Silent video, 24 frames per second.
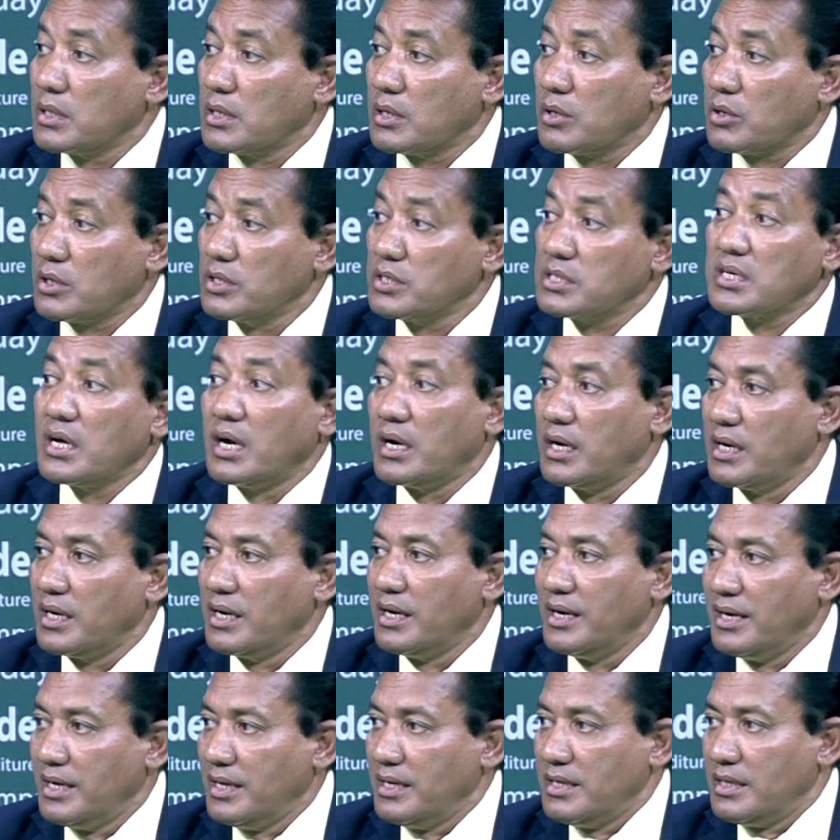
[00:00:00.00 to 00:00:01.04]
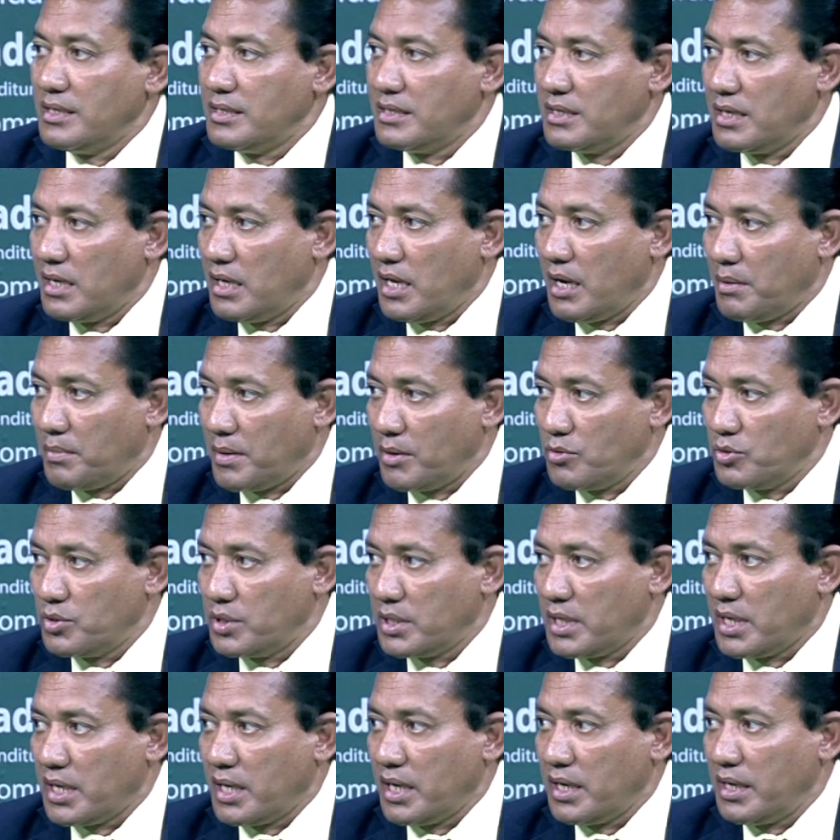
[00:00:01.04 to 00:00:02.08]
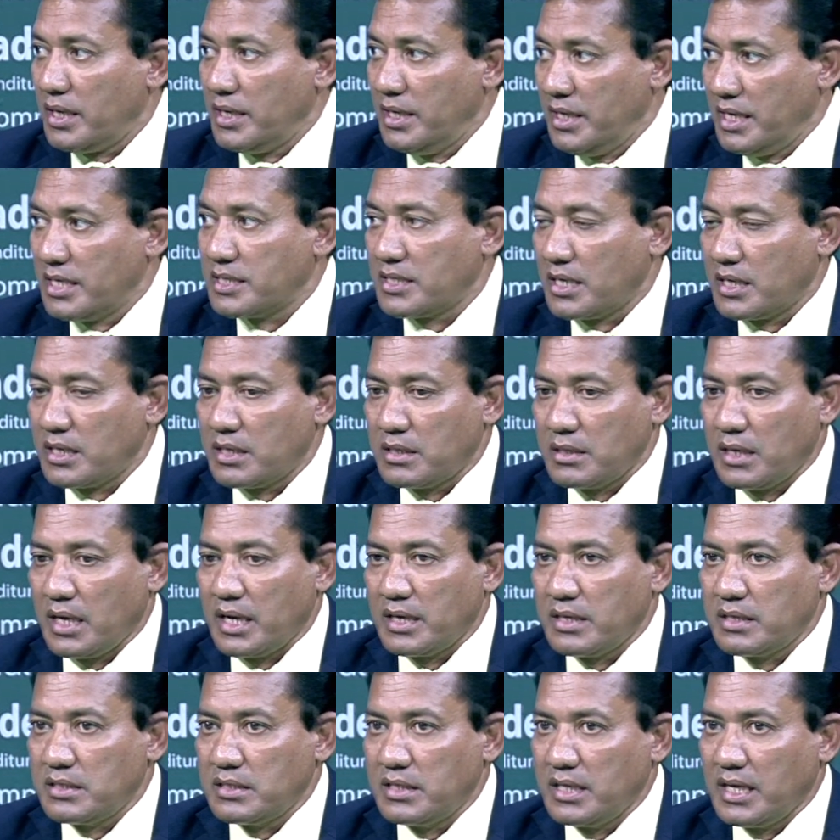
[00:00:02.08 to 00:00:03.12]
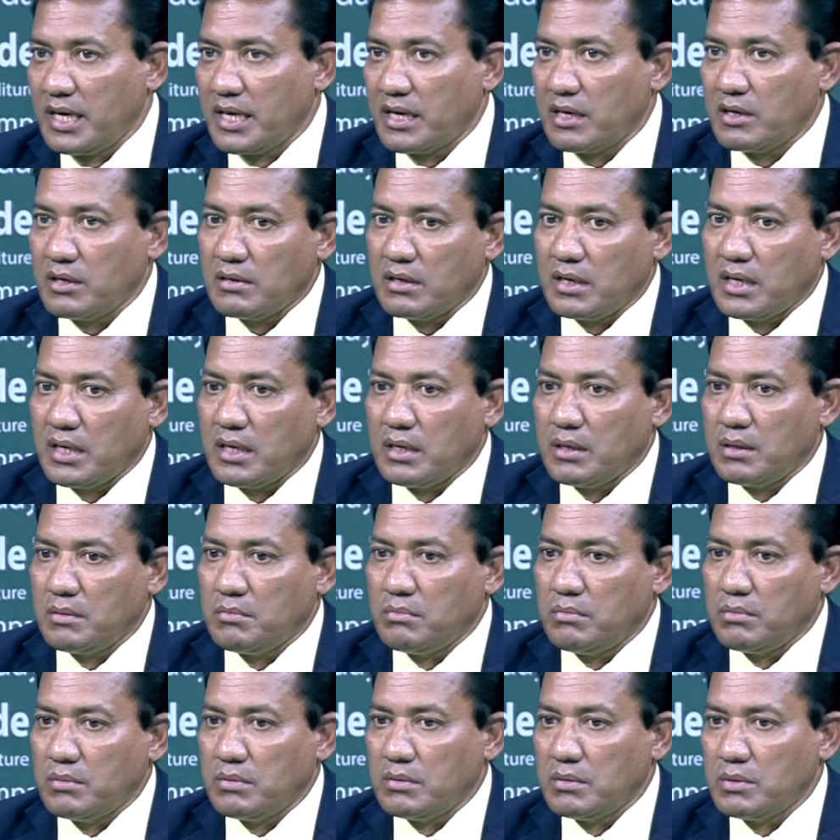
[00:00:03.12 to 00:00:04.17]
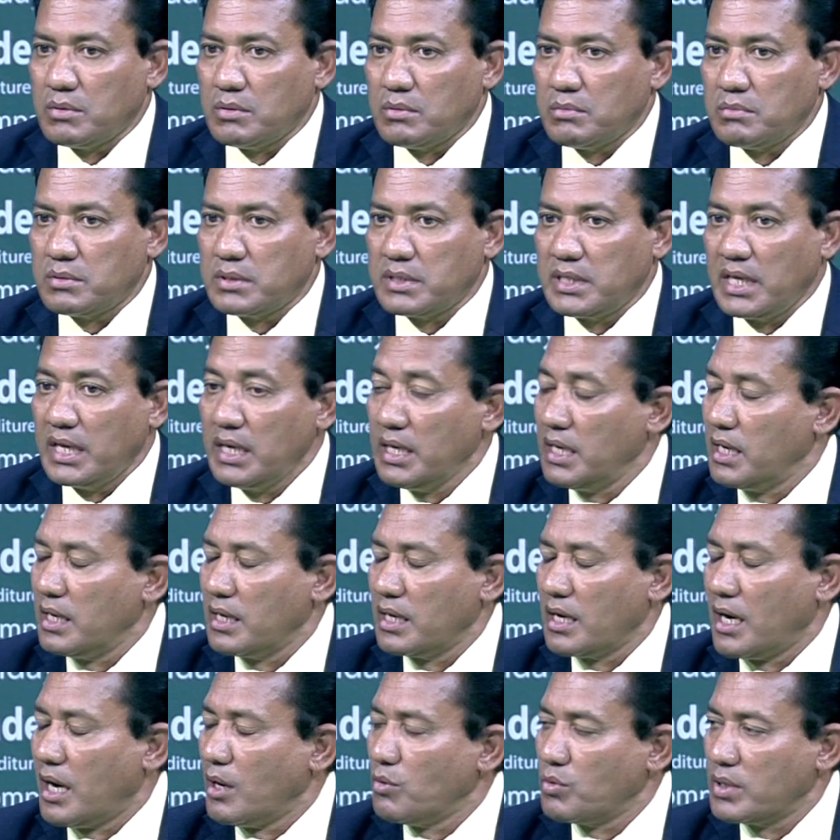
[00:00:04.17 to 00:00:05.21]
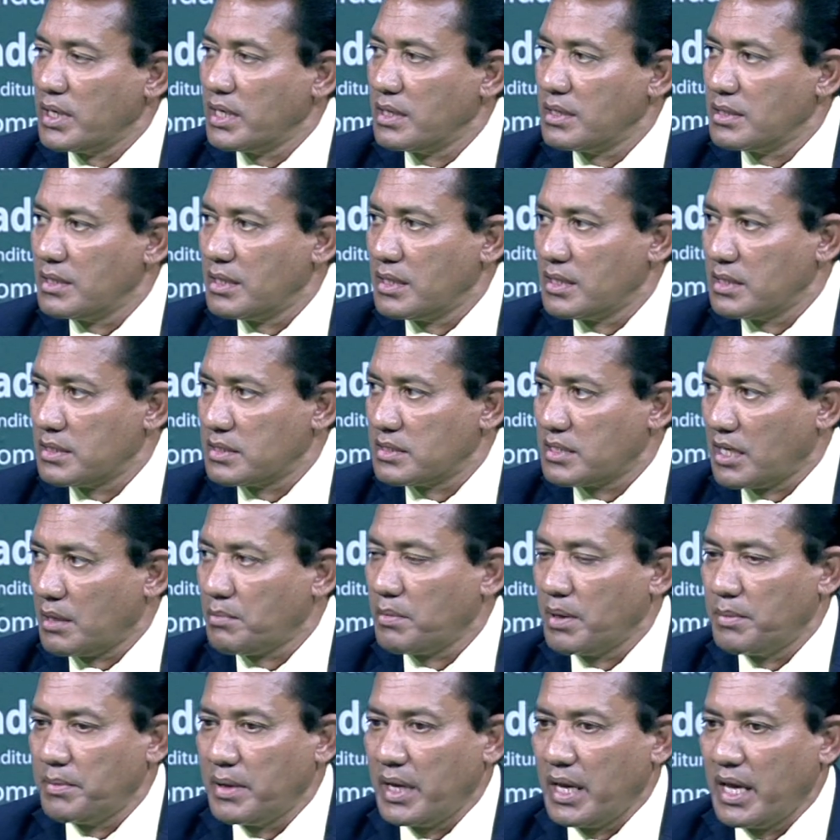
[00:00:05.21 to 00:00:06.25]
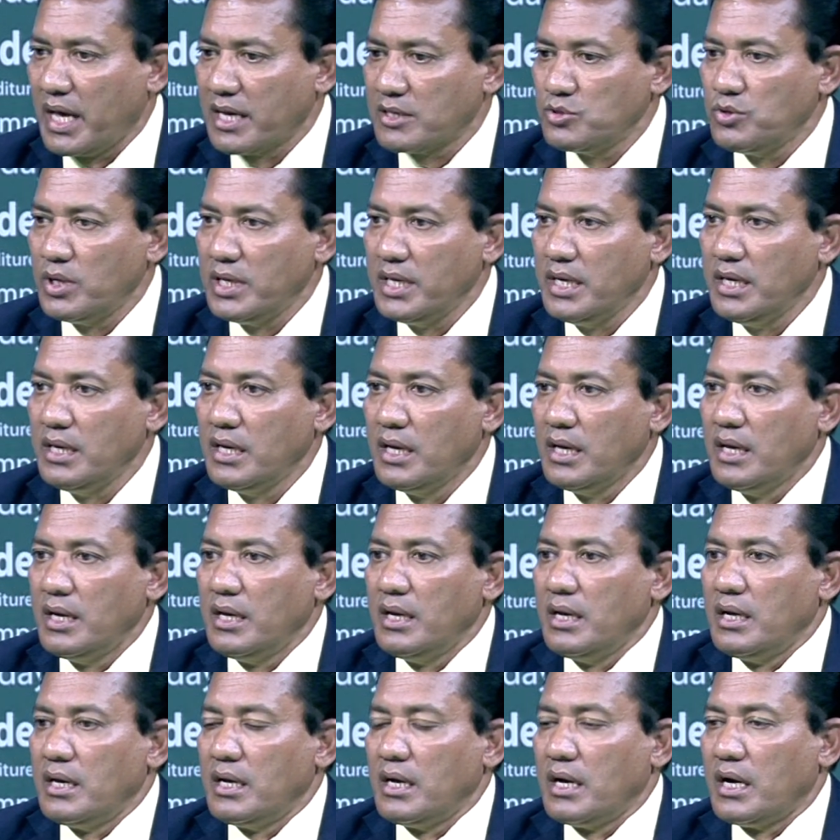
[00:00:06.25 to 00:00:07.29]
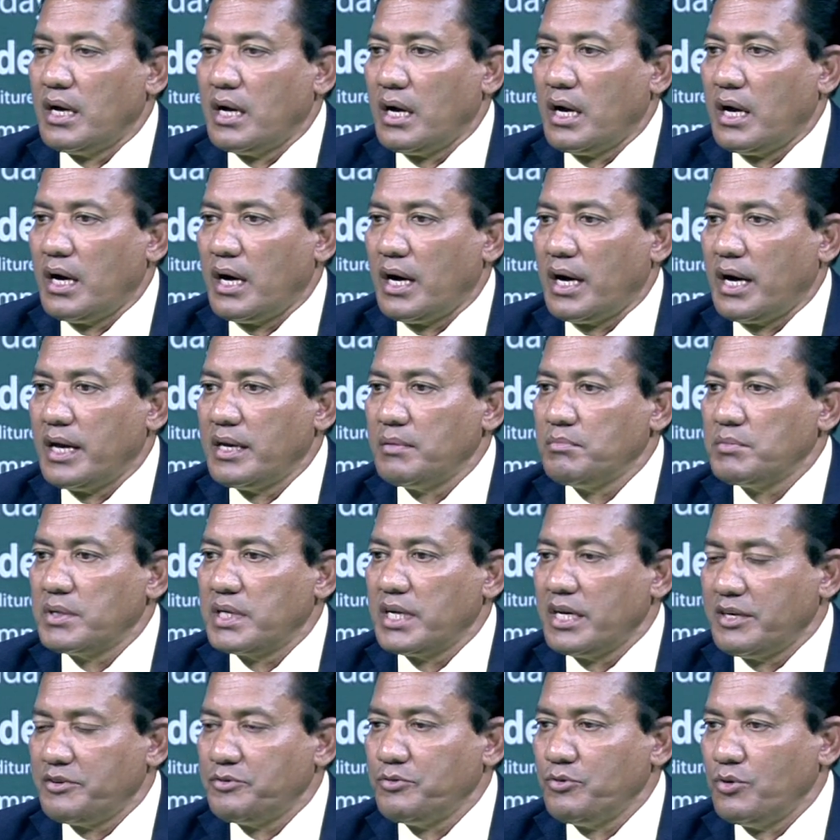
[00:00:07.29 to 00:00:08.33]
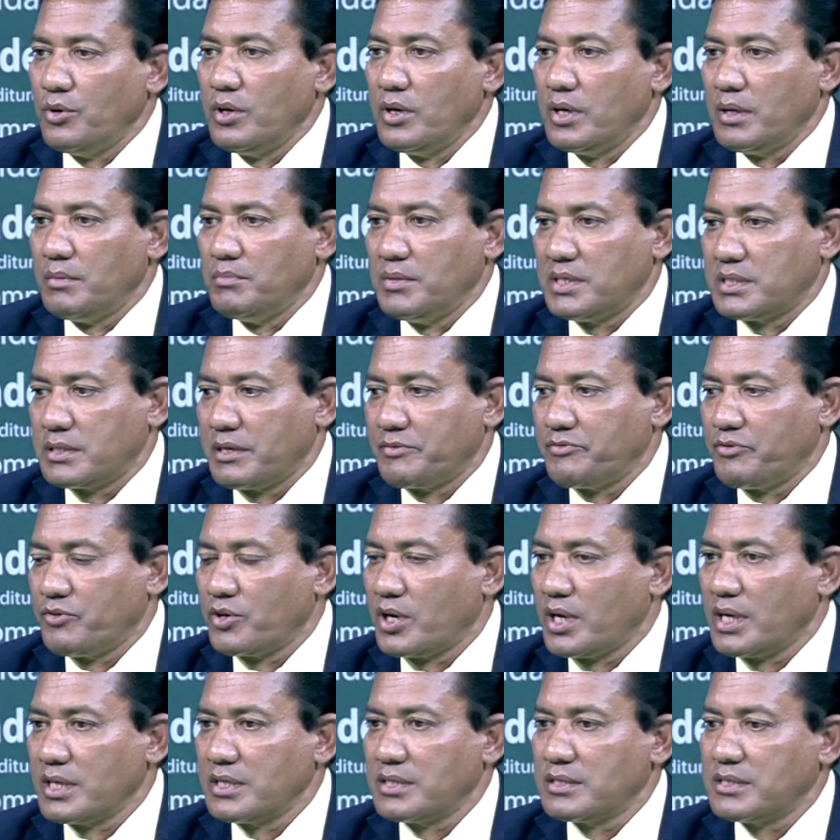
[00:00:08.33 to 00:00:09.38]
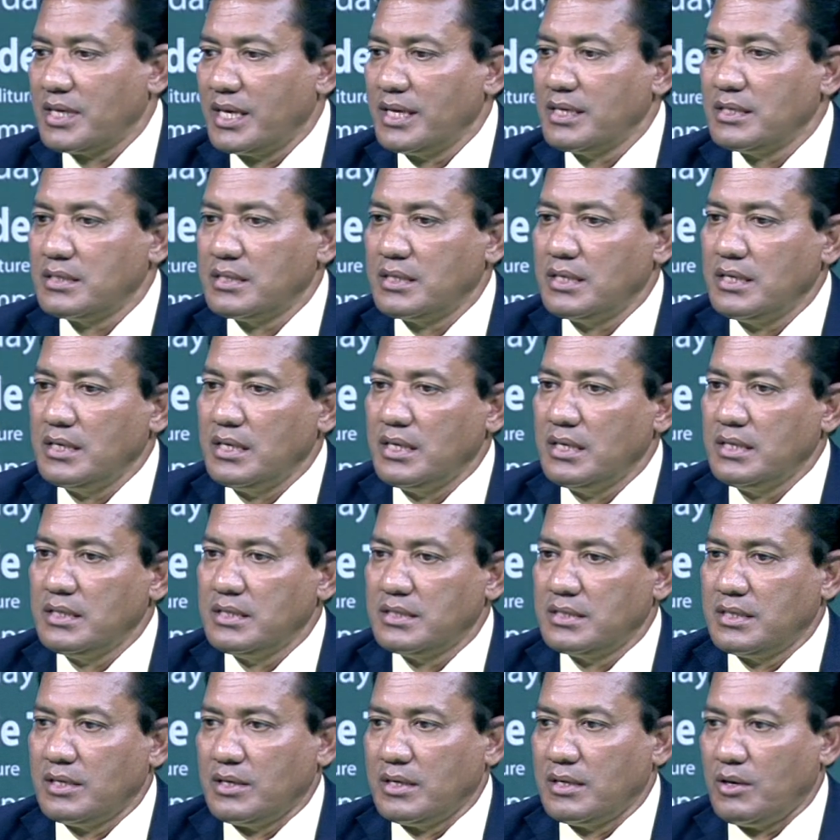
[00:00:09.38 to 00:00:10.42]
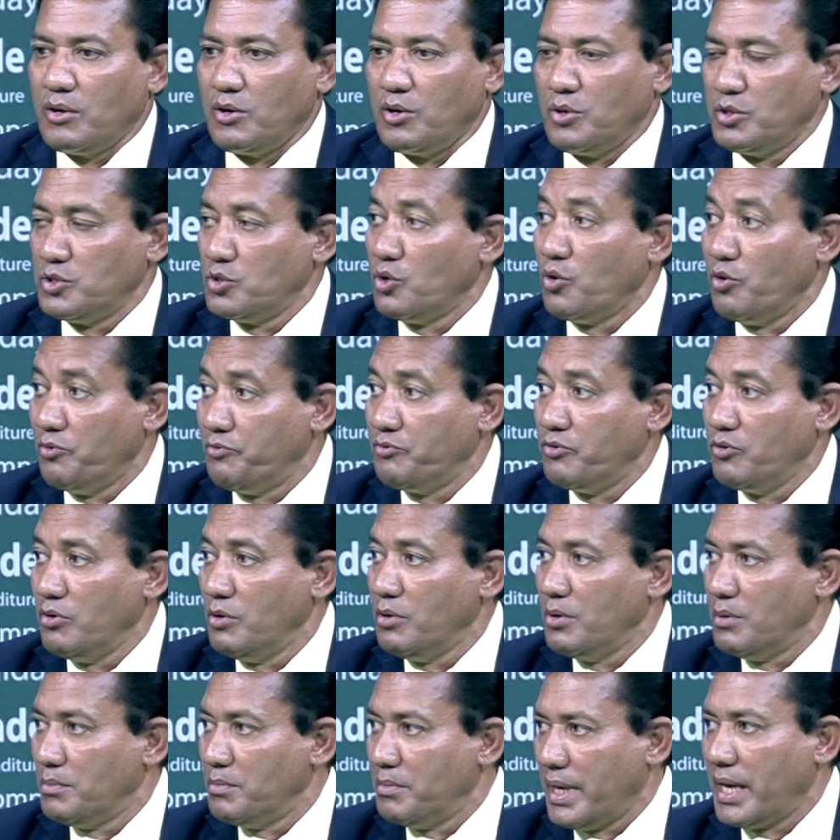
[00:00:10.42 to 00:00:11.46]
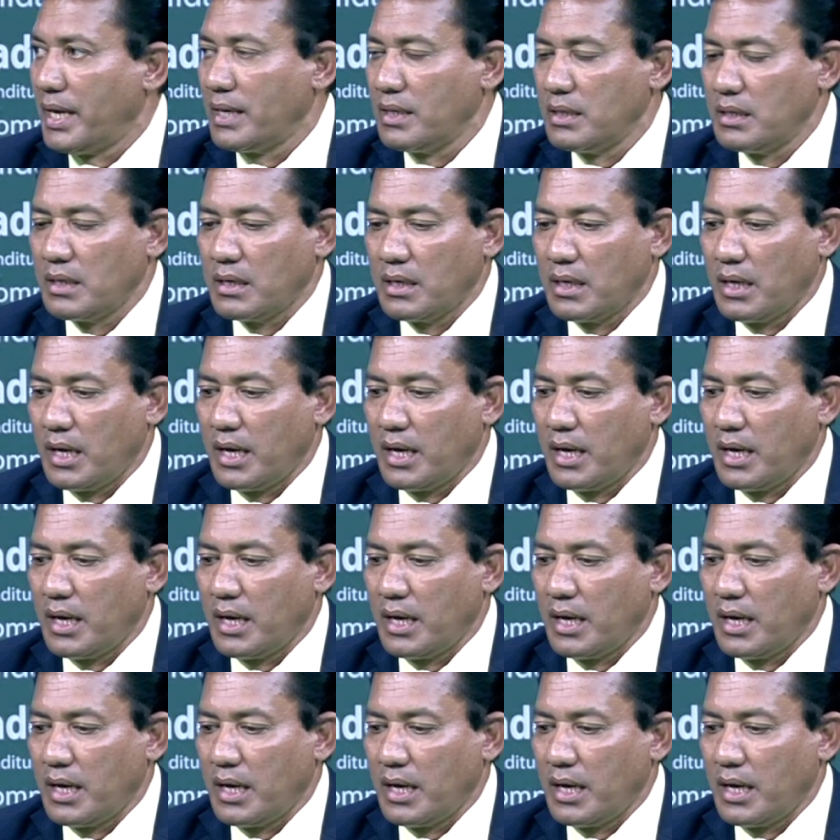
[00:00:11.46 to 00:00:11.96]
concerned about the election, and they are thinking how can survive. Actually, I am grateful. Mr. Farhad says he is the always hopeful man.